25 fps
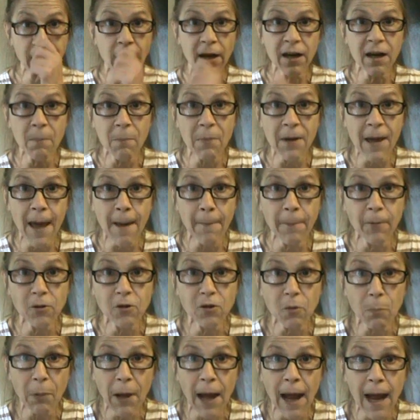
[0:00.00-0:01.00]
I going to be able
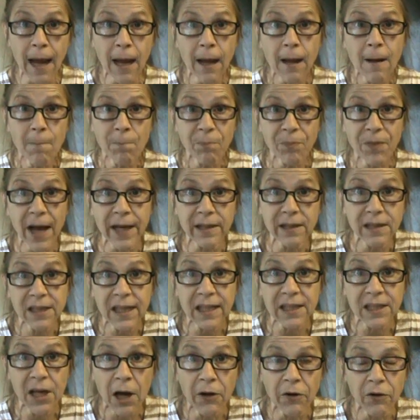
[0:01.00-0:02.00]
to pay that
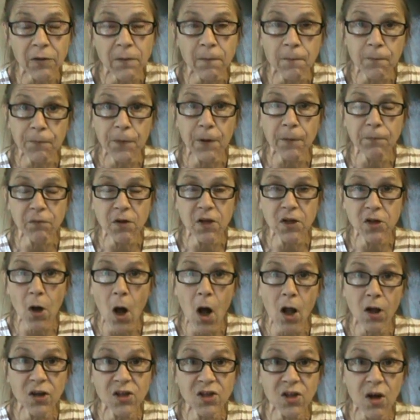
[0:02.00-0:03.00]

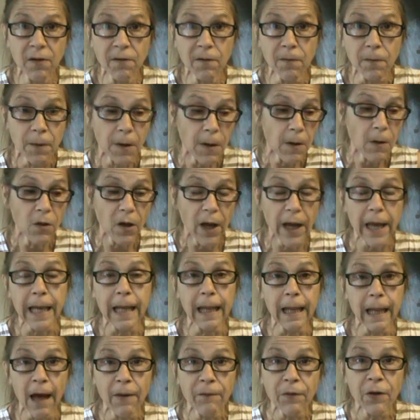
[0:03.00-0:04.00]
$650 on the
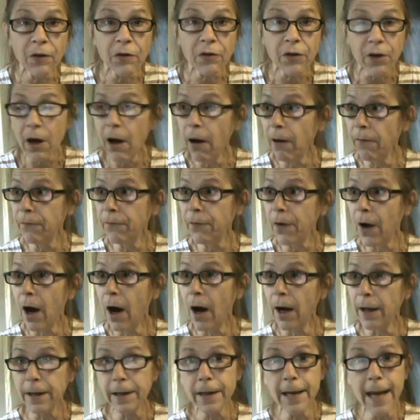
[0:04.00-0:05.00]
11th
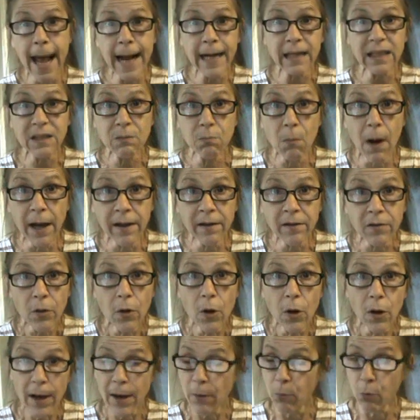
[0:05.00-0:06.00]
of next month?
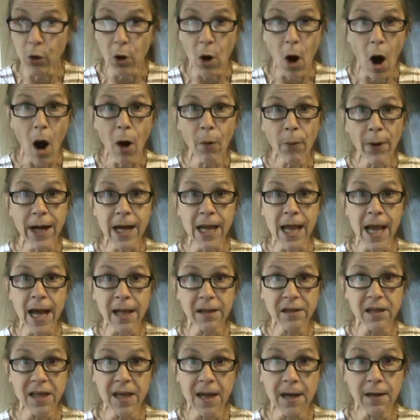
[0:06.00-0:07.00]
We're already
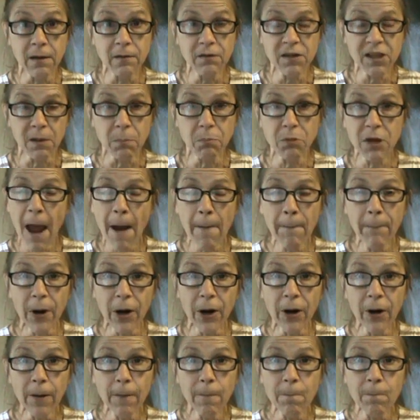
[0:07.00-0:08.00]
at the end of
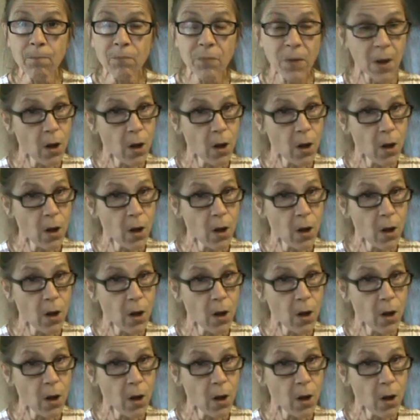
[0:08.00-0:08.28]
September.